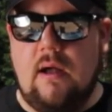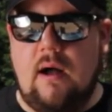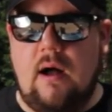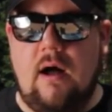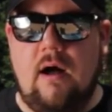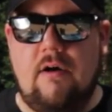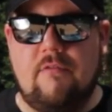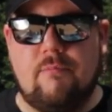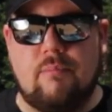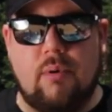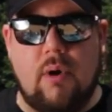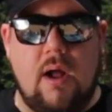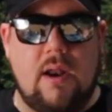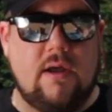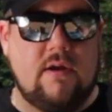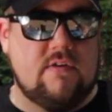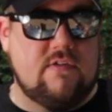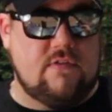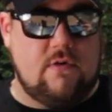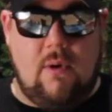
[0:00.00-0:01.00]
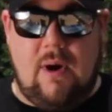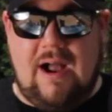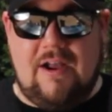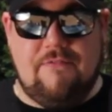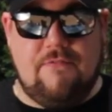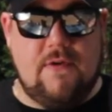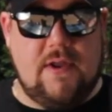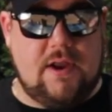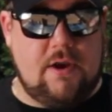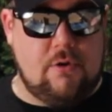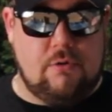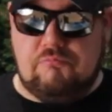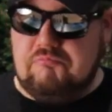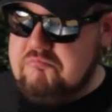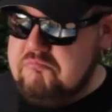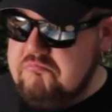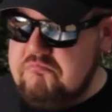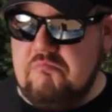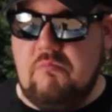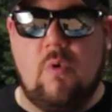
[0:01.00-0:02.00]
of products, so I figured
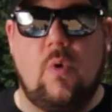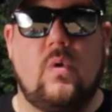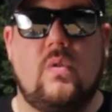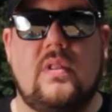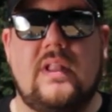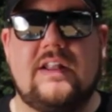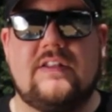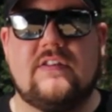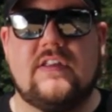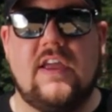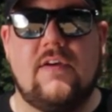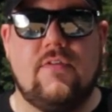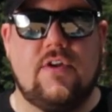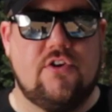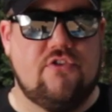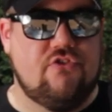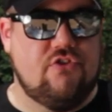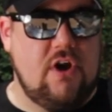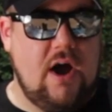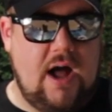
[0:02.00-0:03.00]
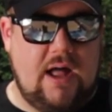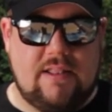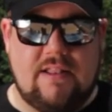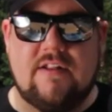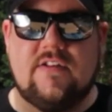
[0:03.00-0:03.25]
let's give it a shot.